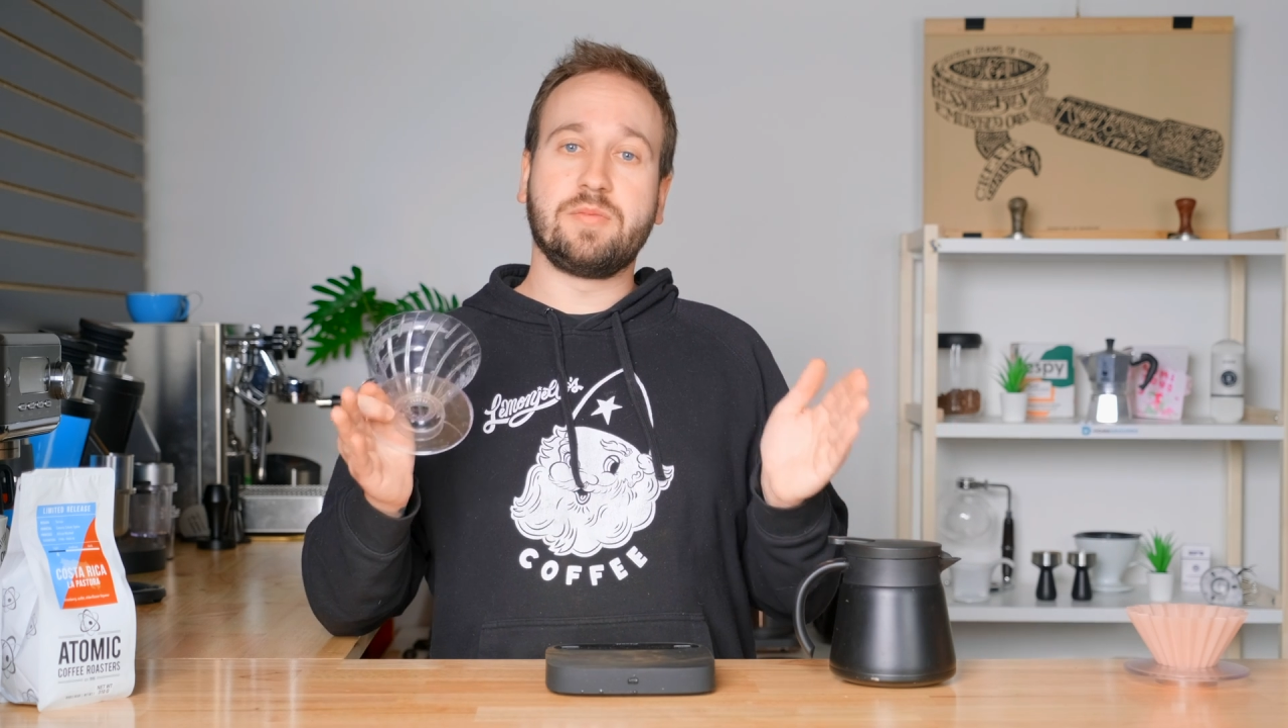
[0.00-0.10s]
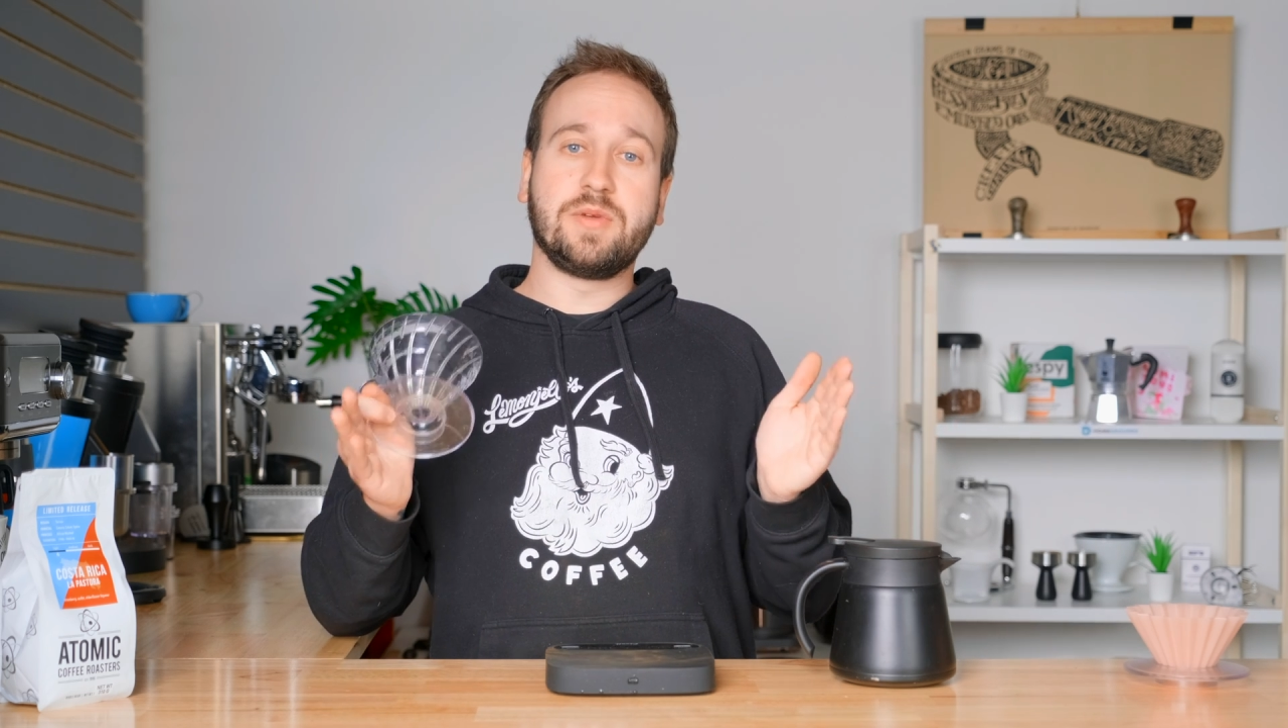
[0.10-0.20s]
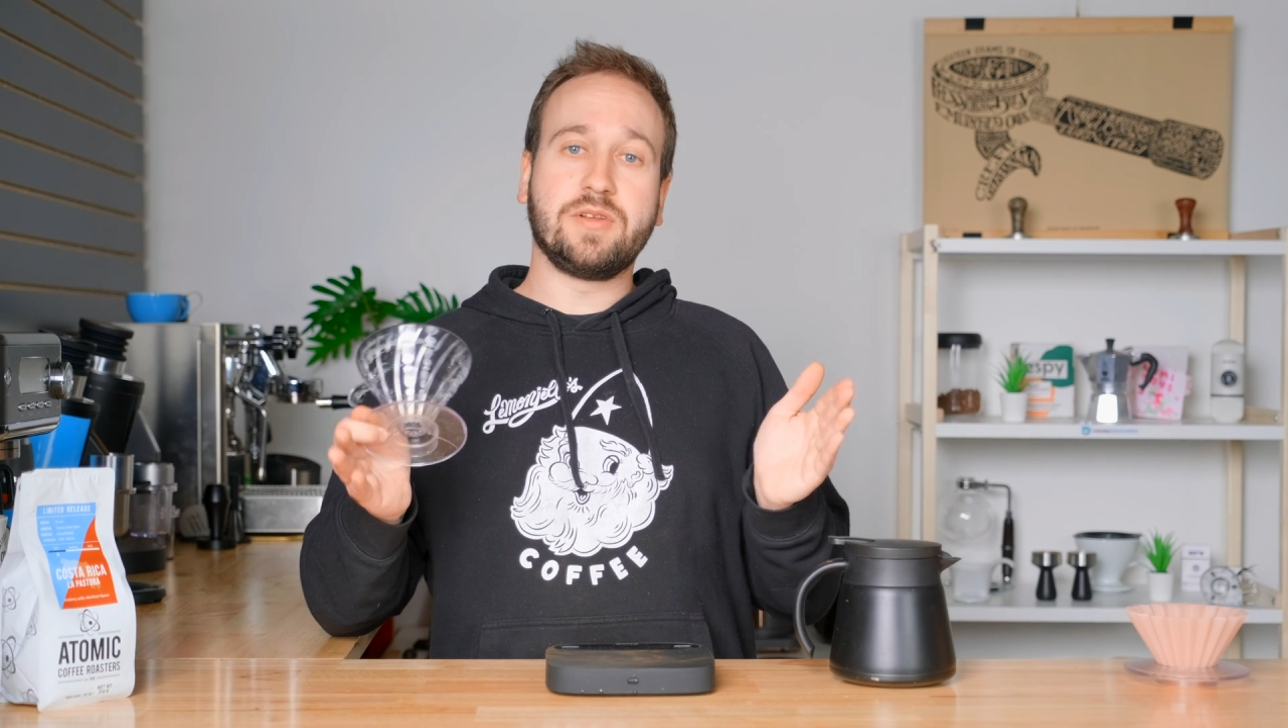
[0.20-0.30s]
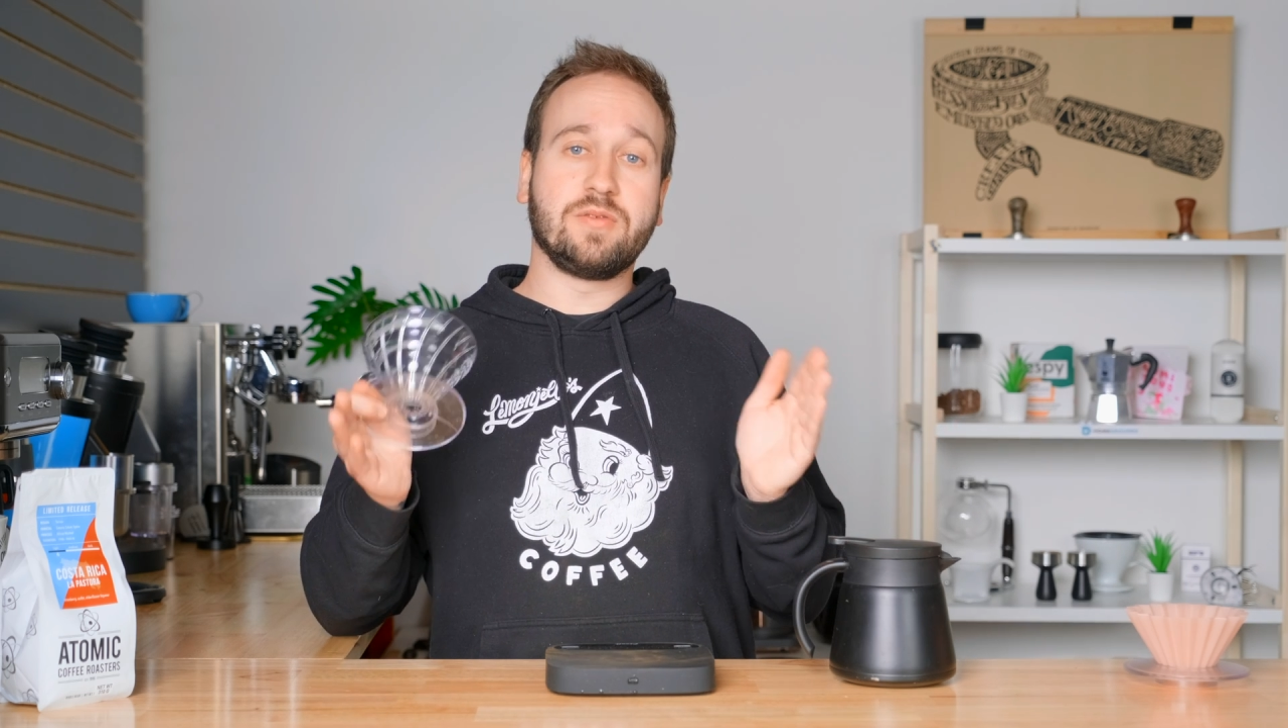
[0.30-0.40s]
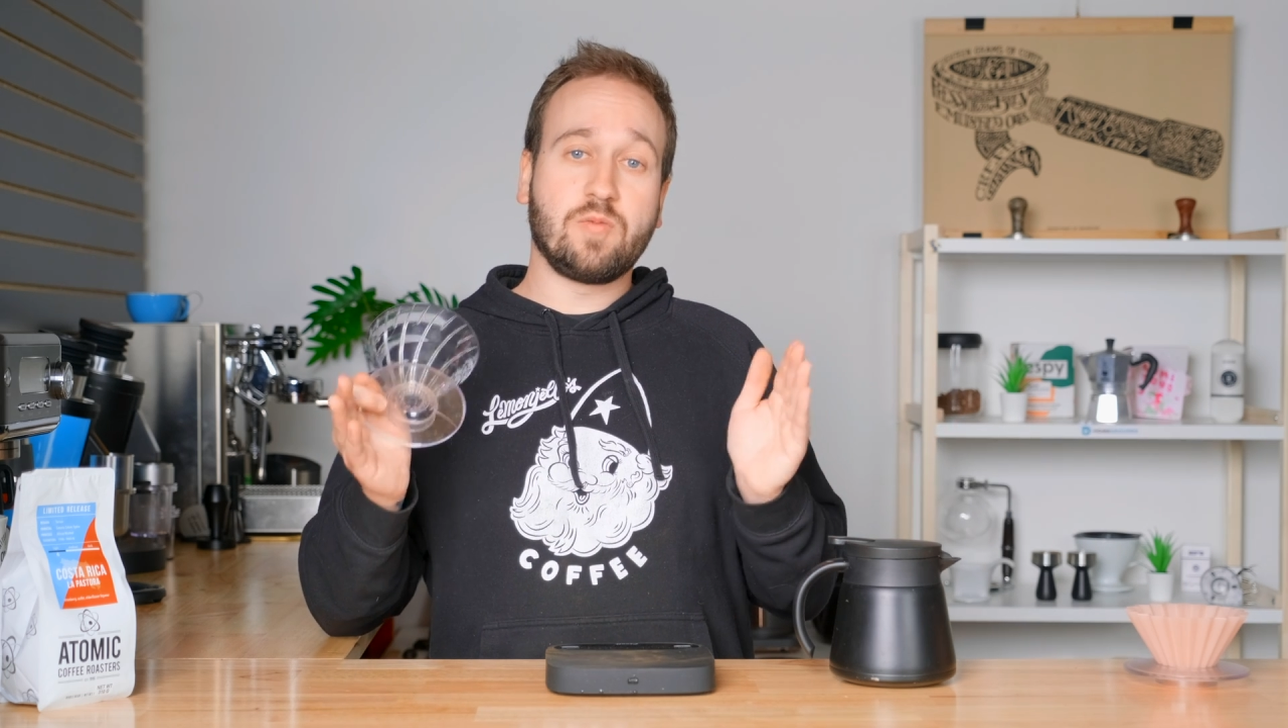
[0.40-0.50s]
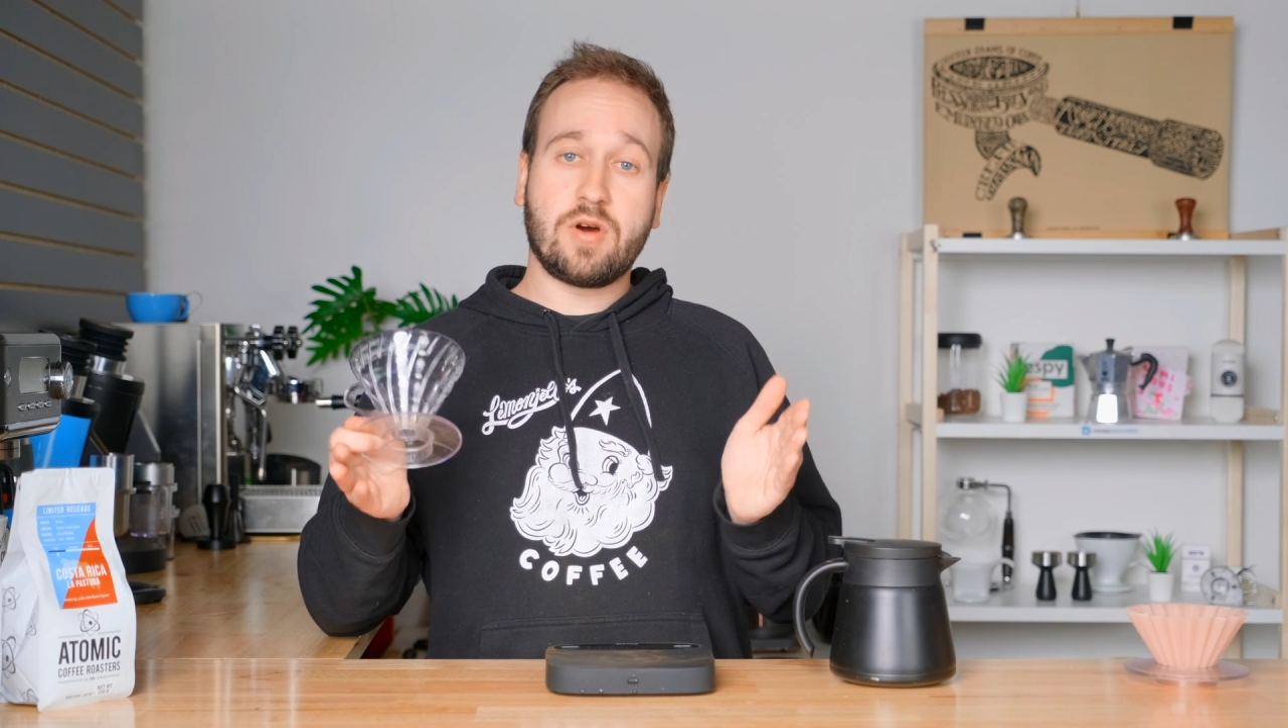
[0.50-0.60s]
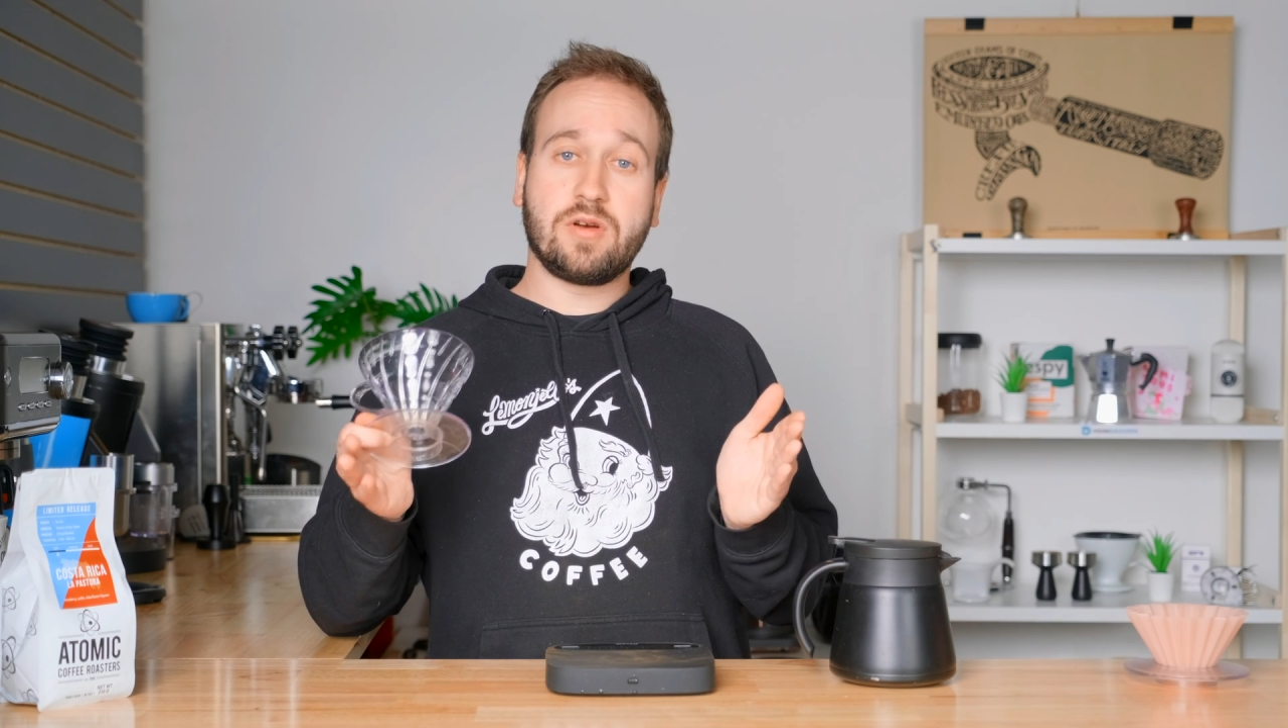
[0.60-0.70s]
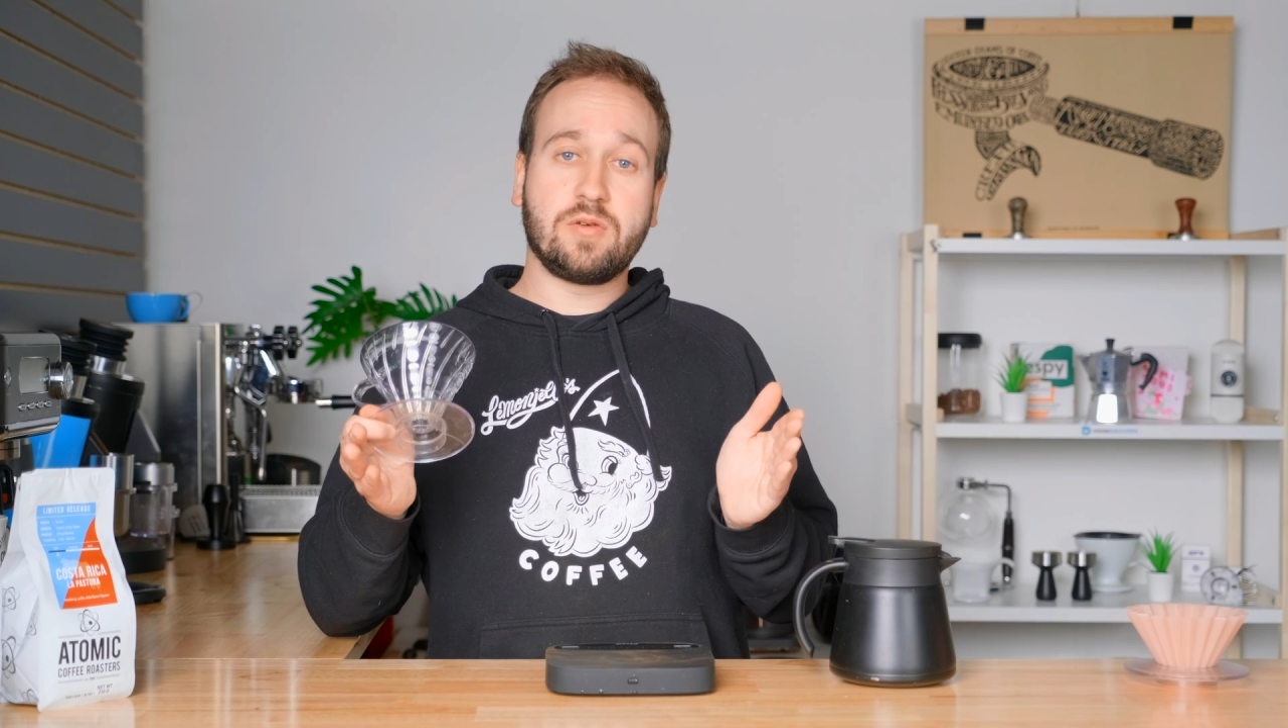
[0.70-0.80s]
mils of water